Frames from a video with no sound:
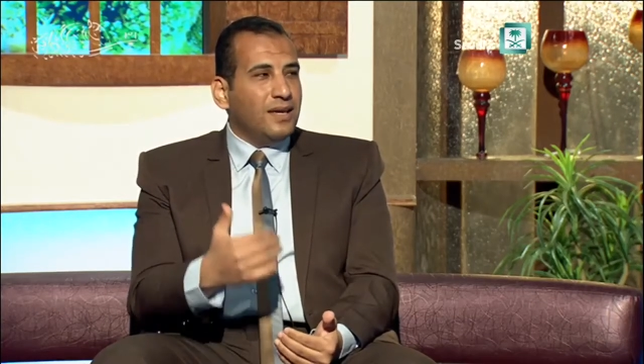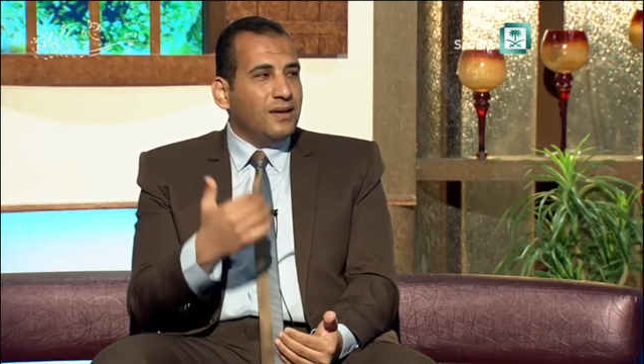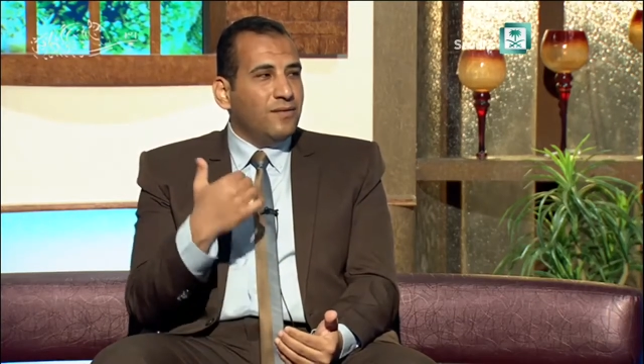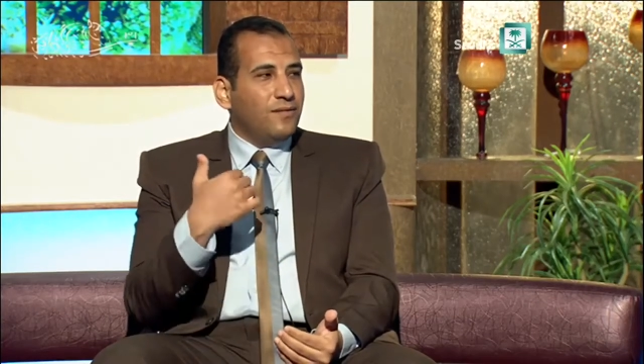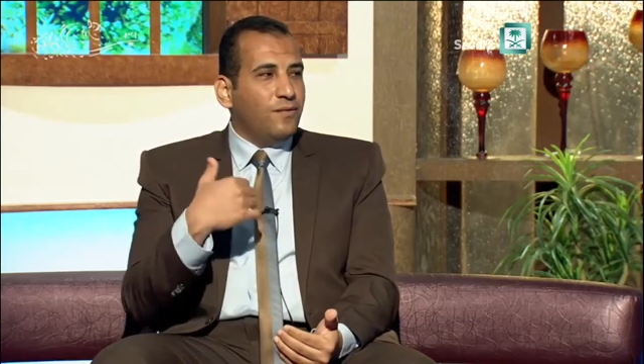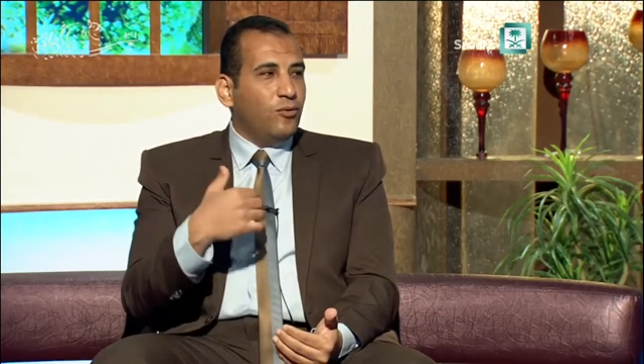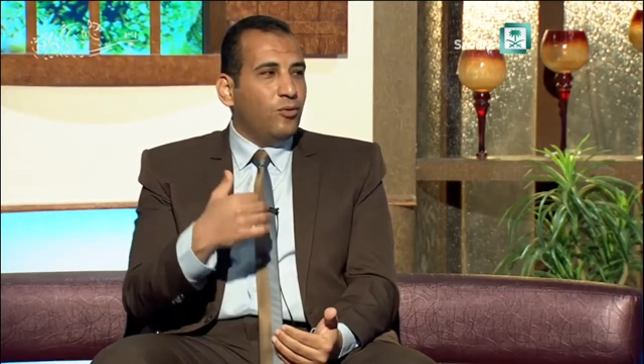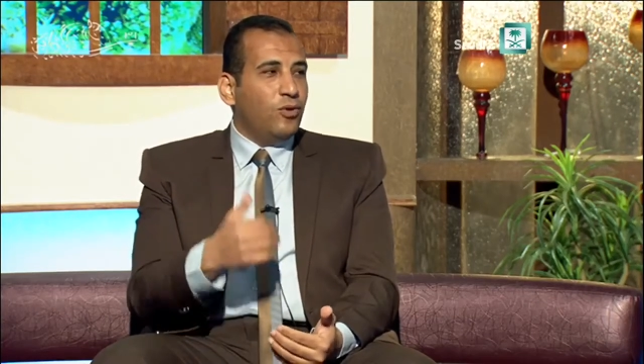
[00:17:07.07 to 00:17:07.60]

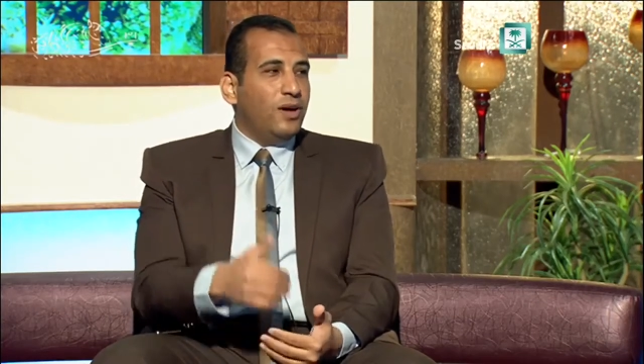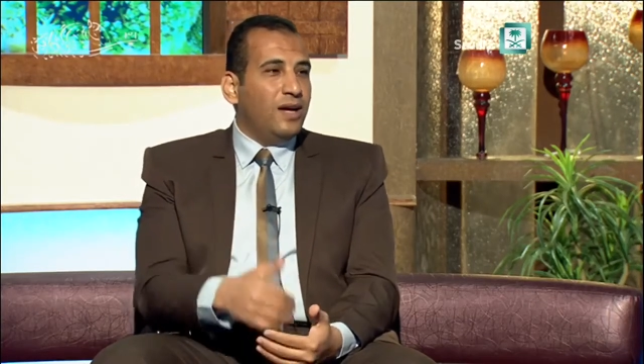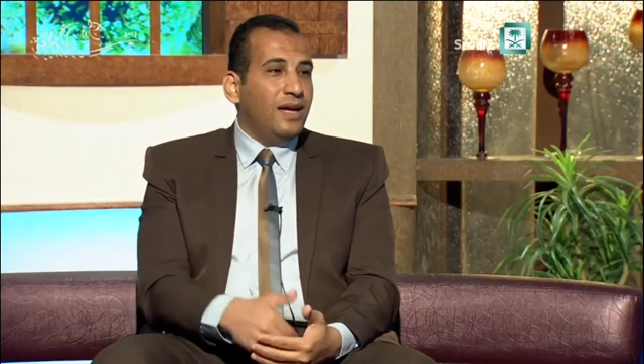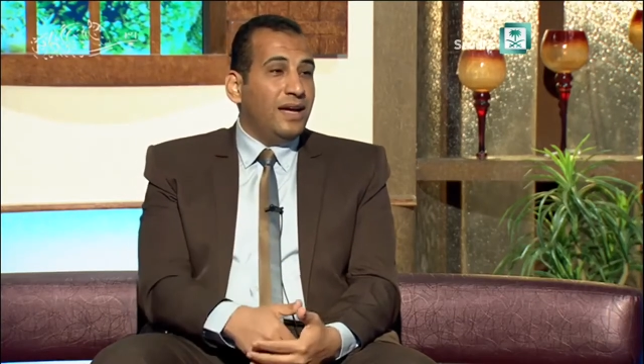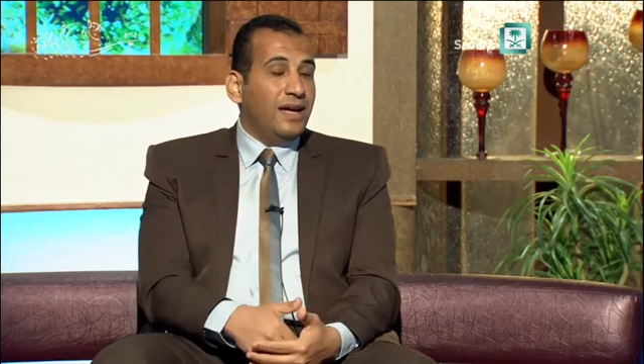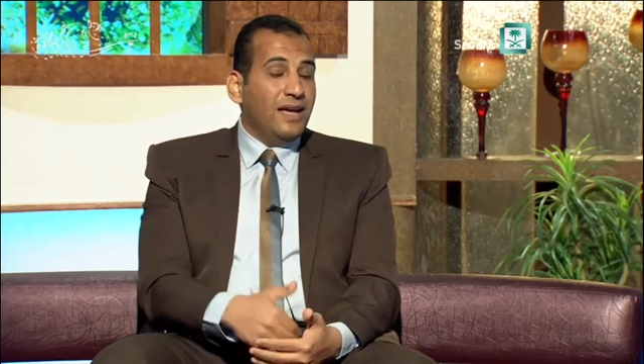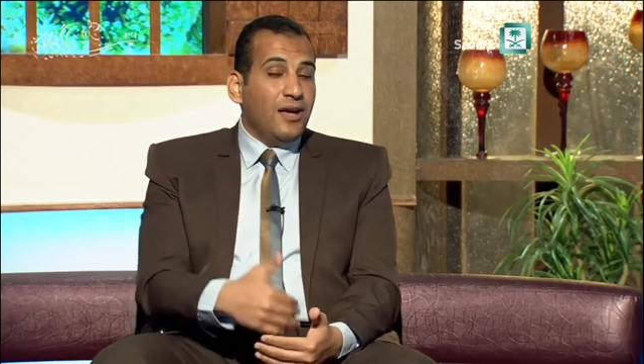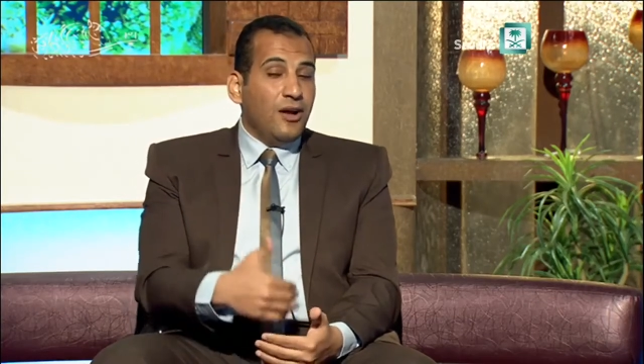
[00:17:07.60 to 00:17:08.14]
for
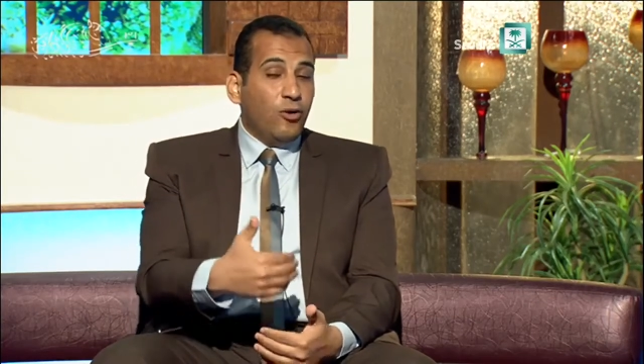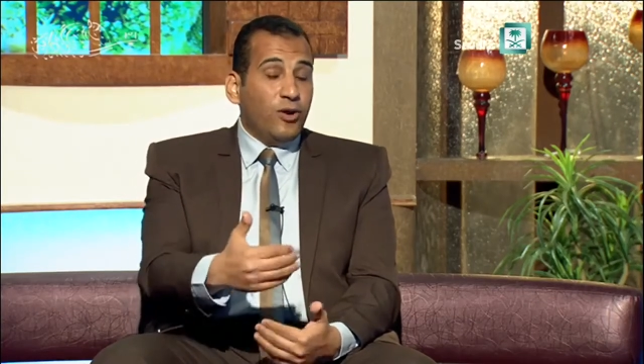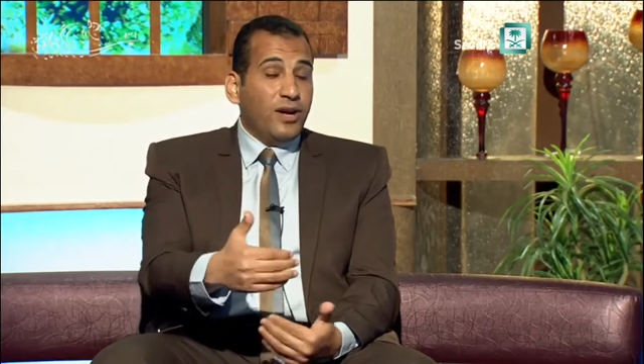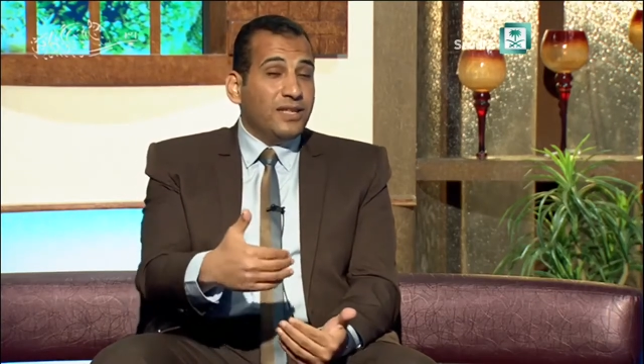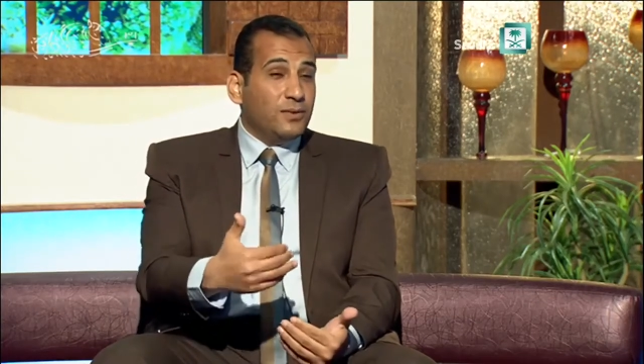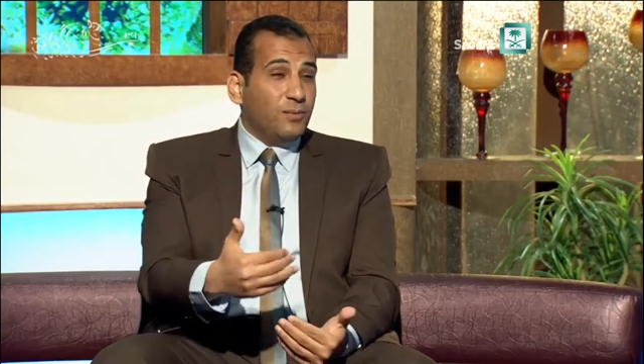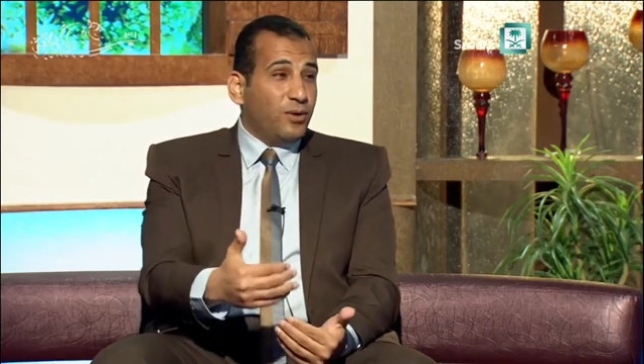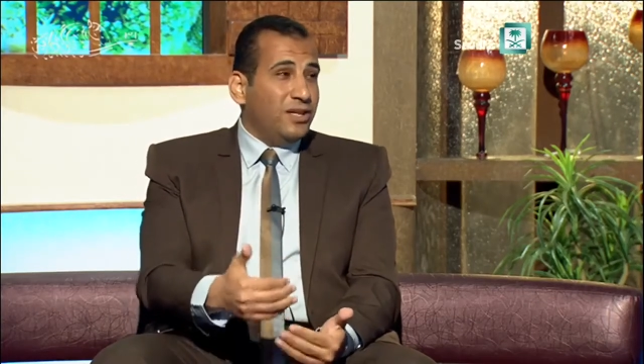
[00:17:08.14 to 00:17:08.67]
or
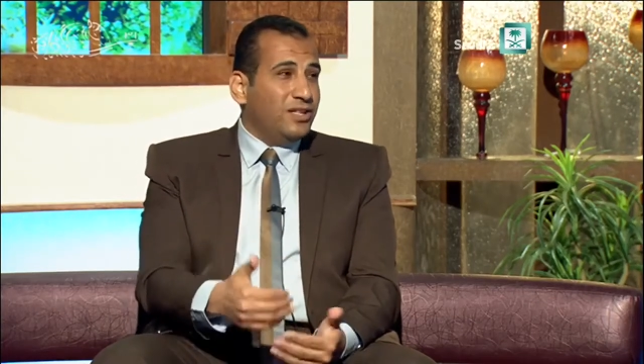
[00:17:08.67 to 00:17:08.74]
expressions.